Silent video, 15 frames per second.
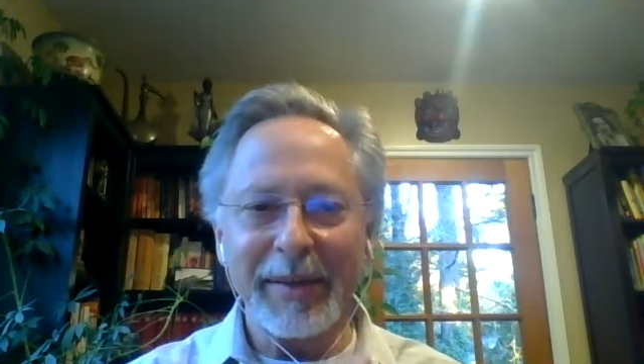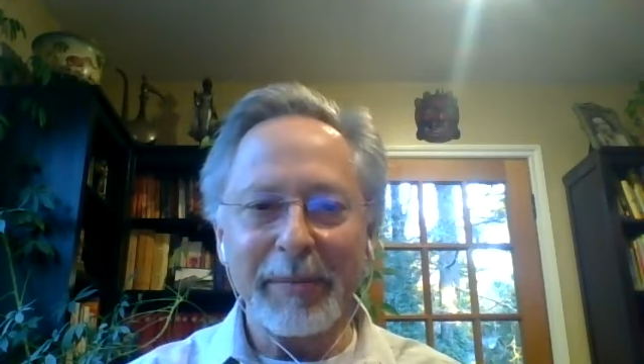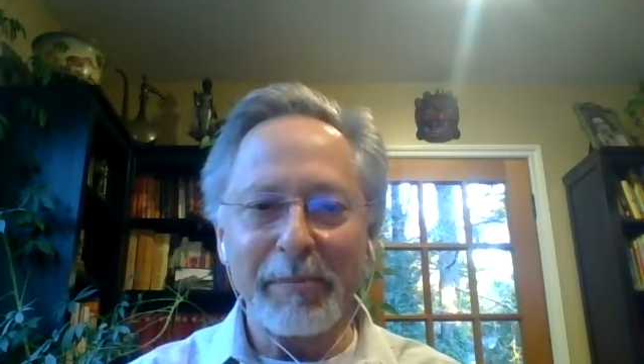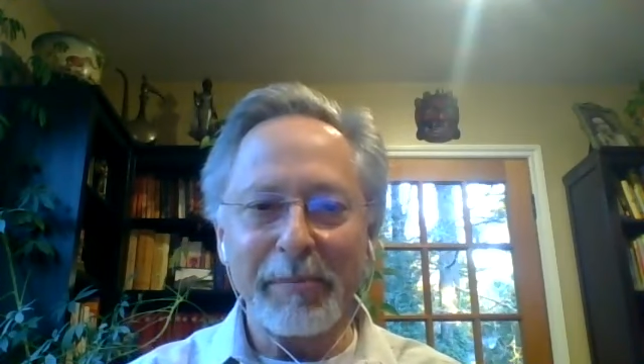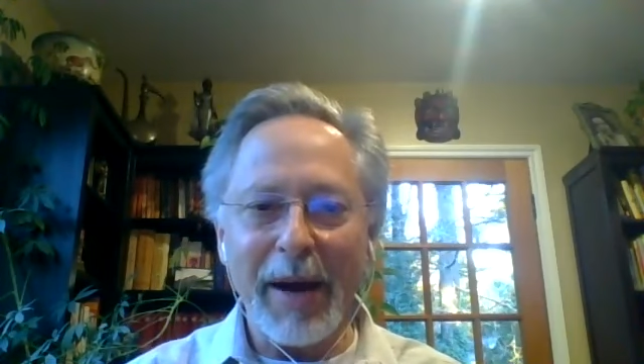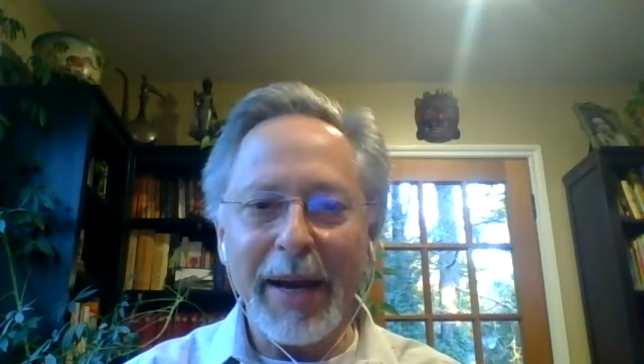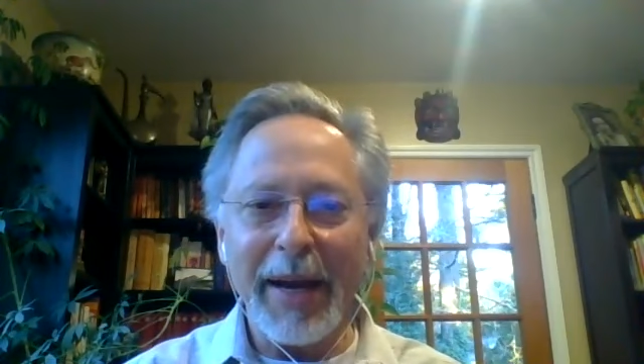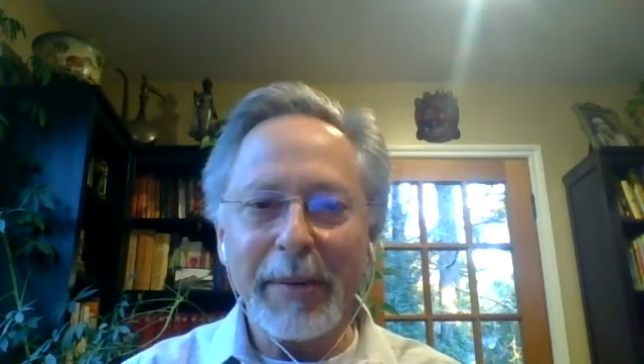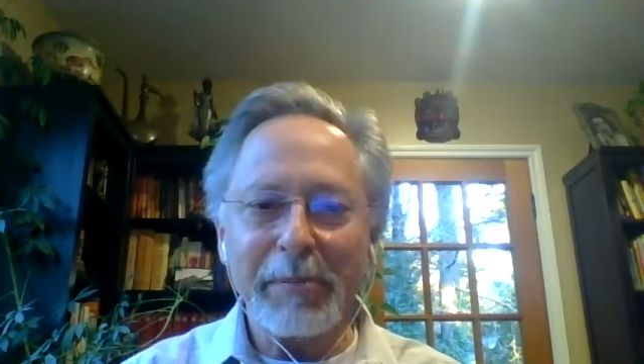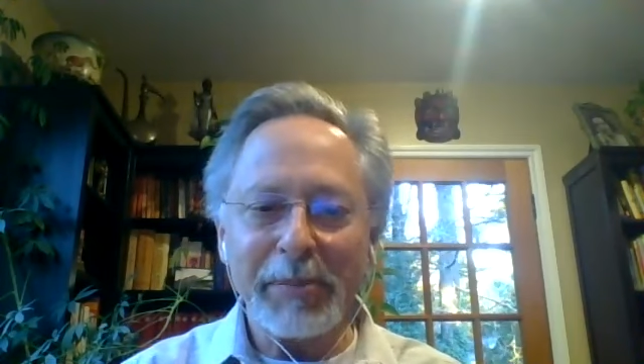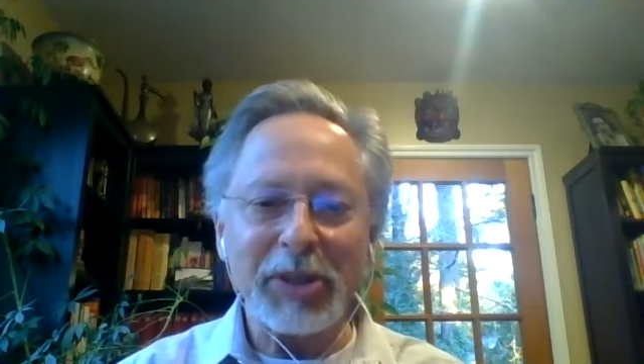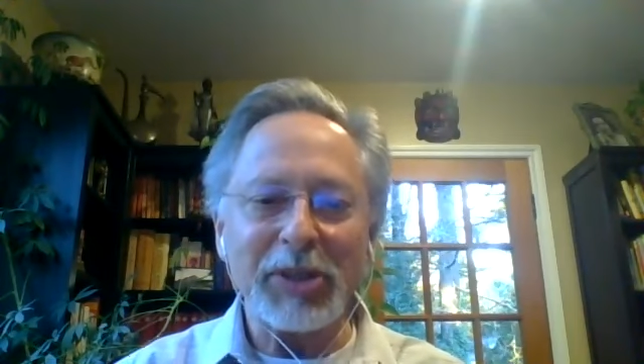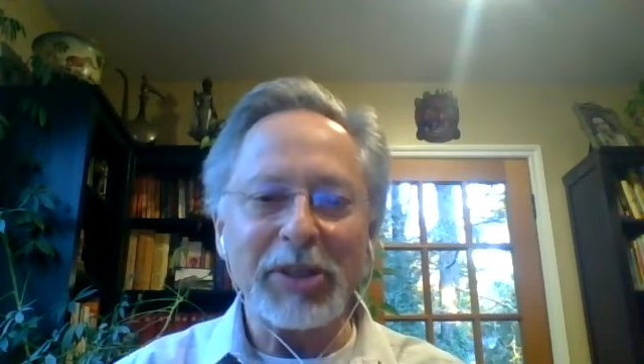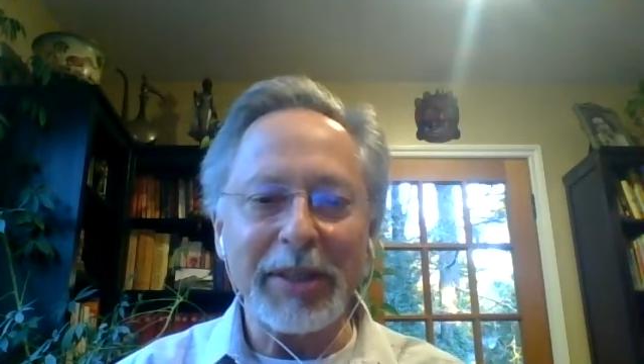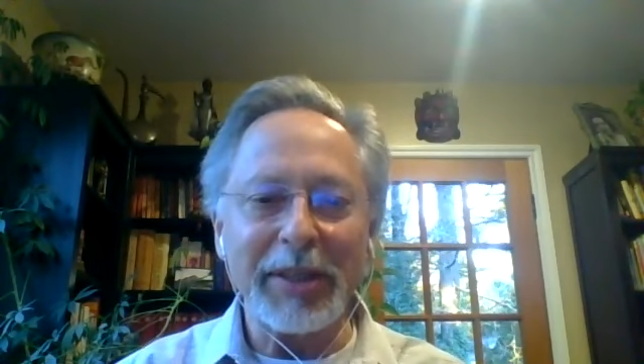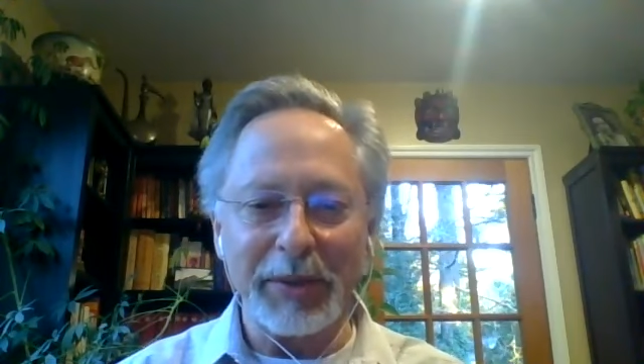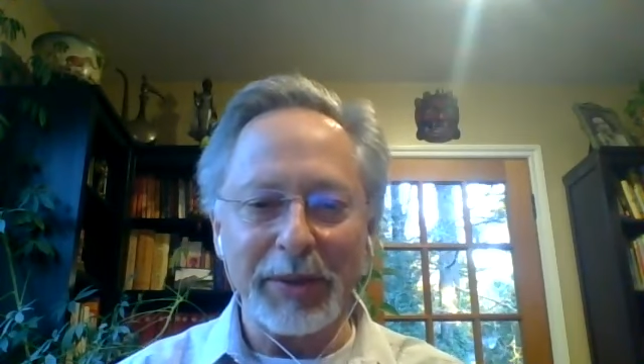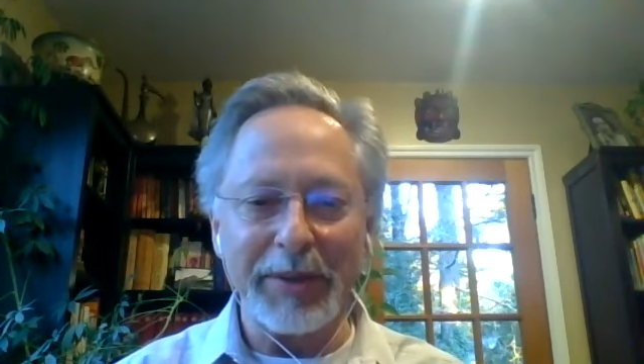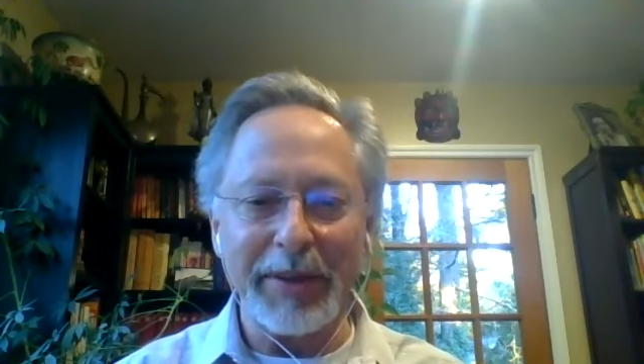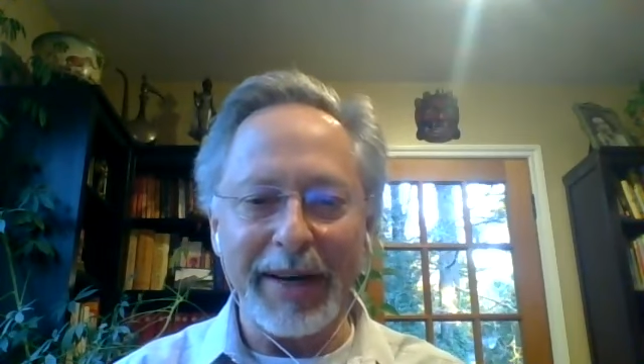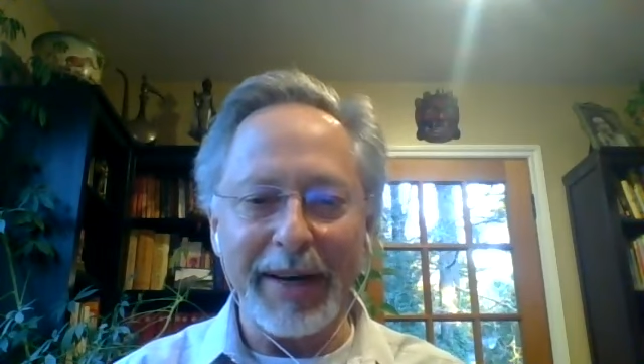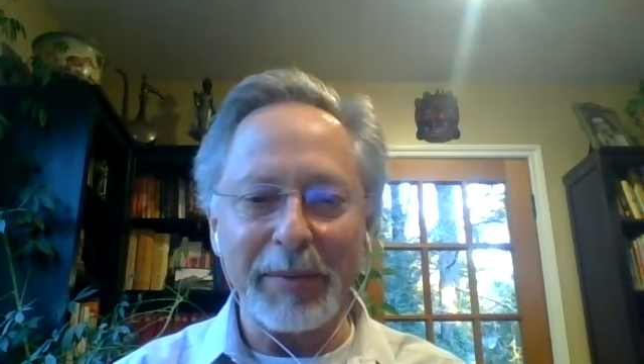mime signal
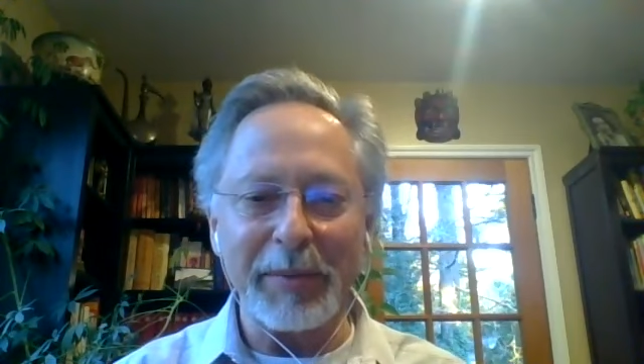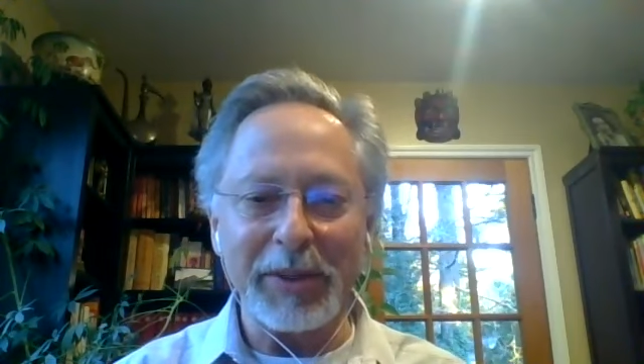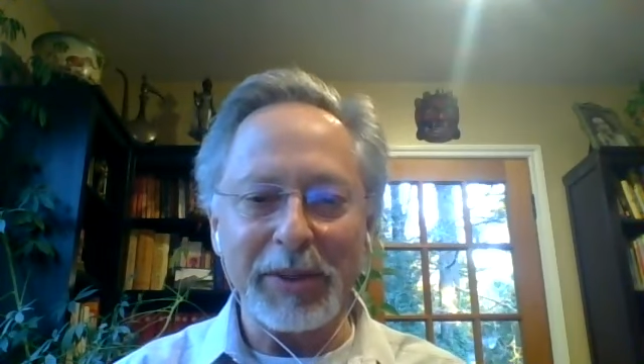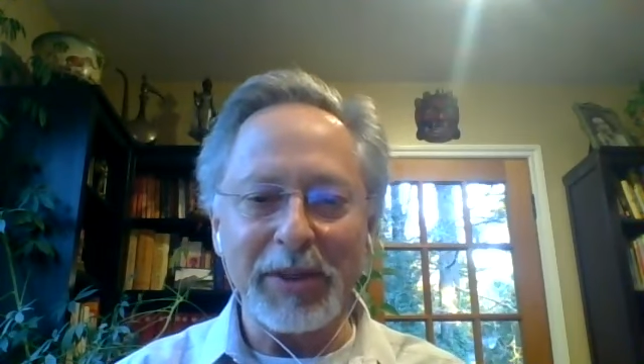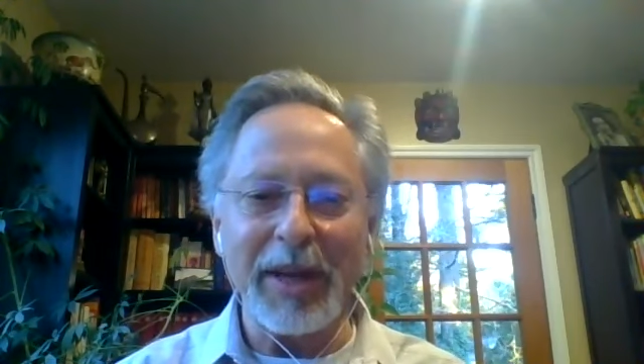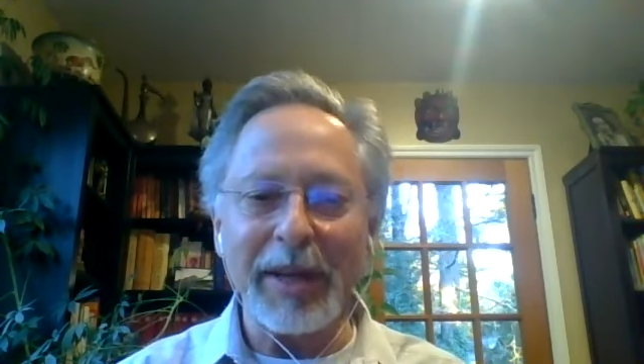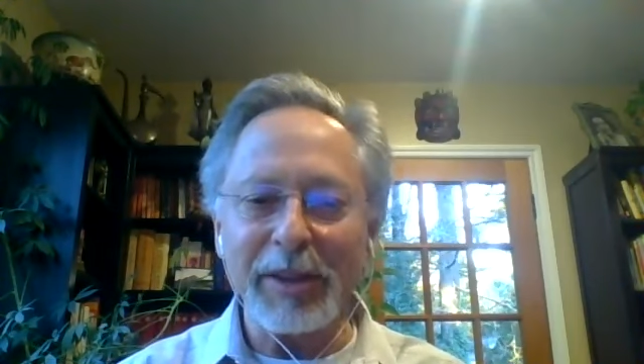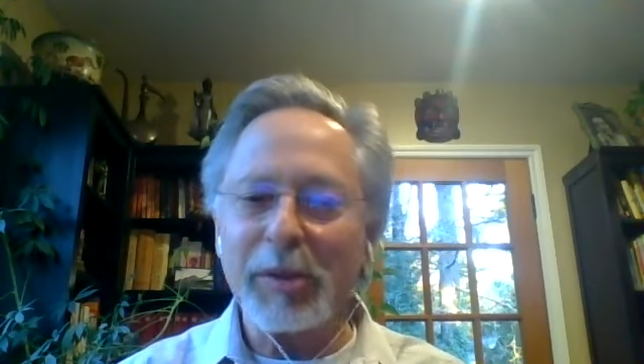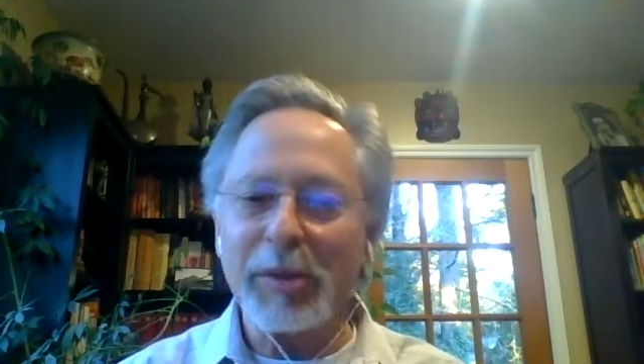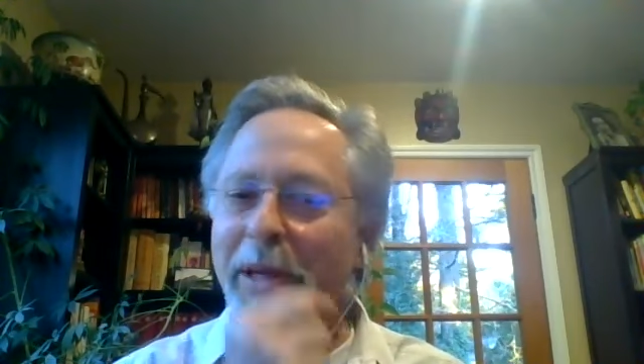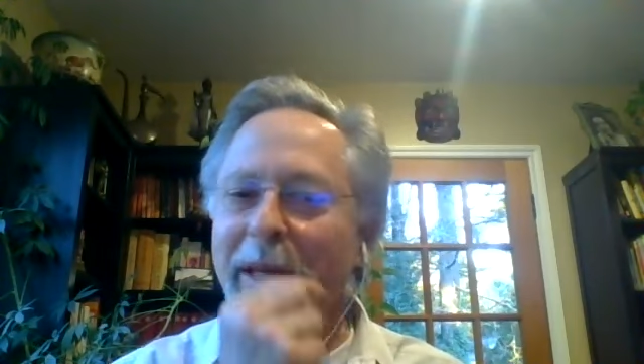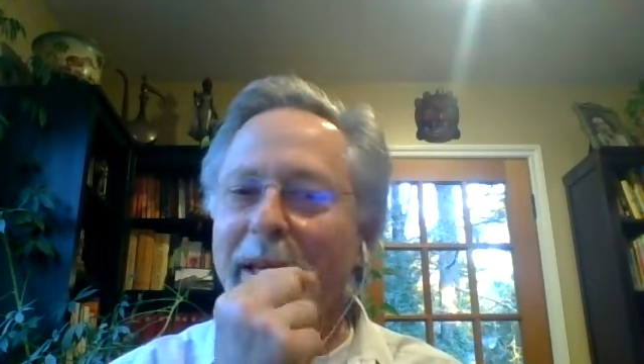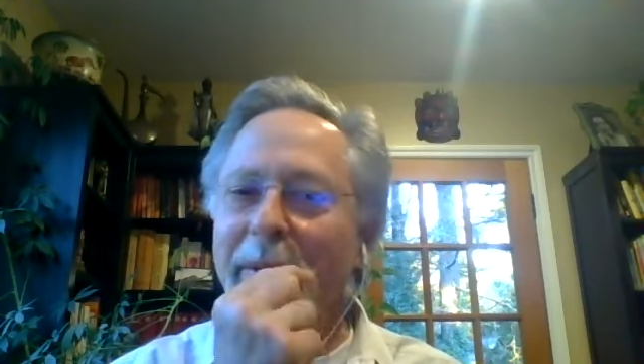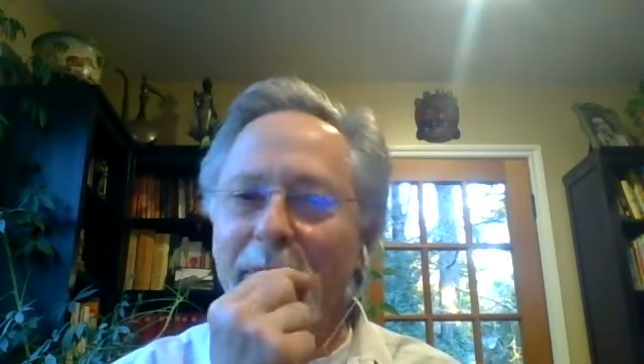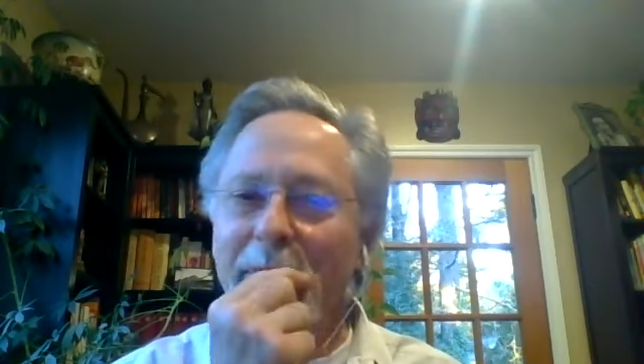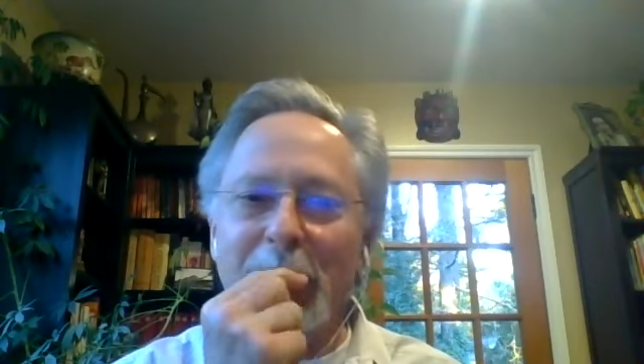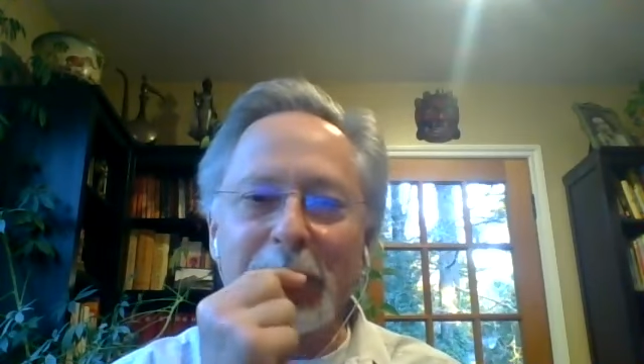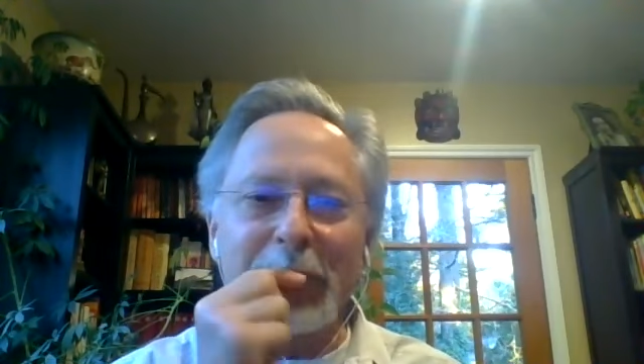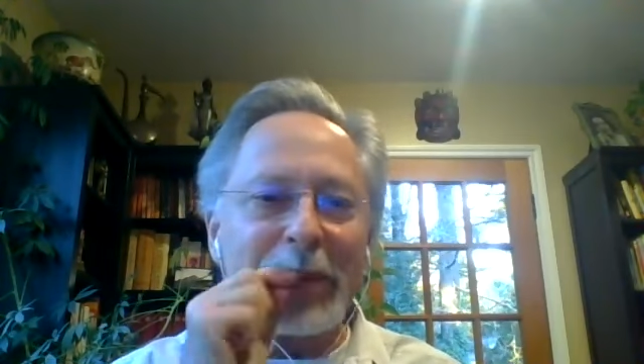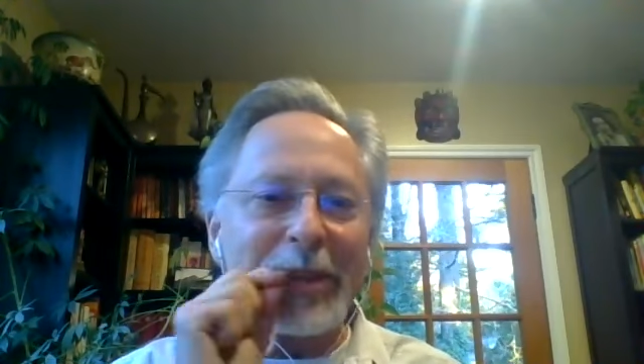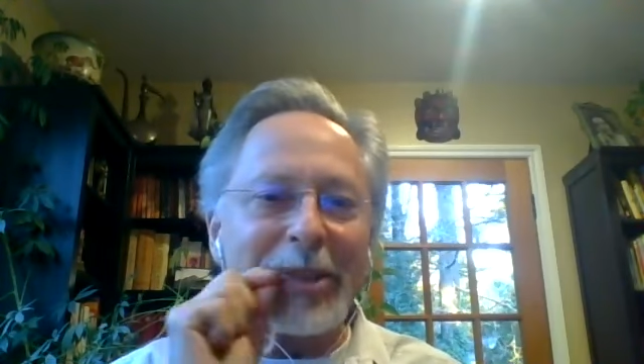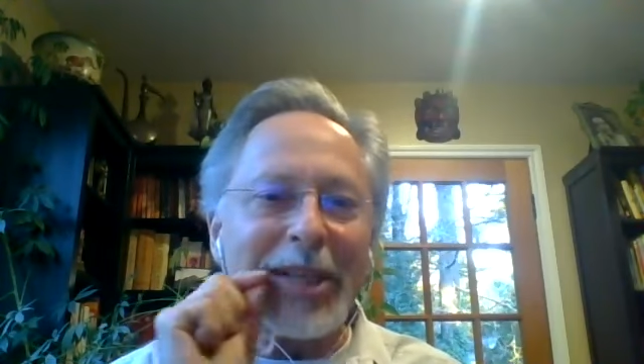that I was not speaking, which
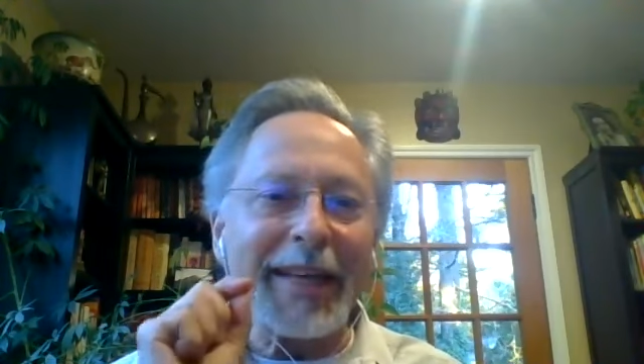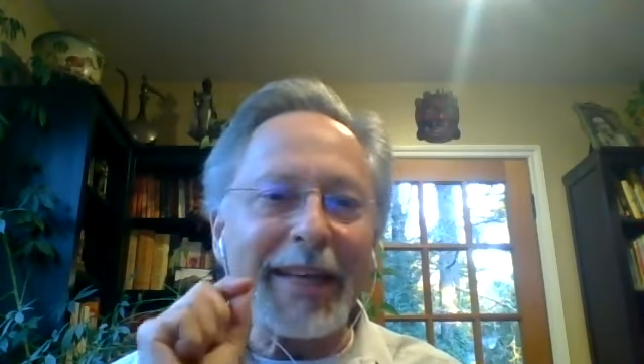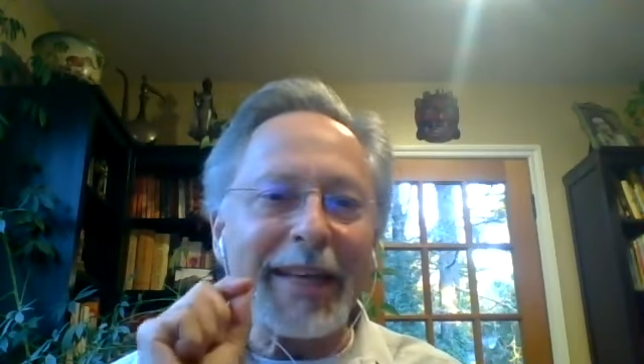was just like,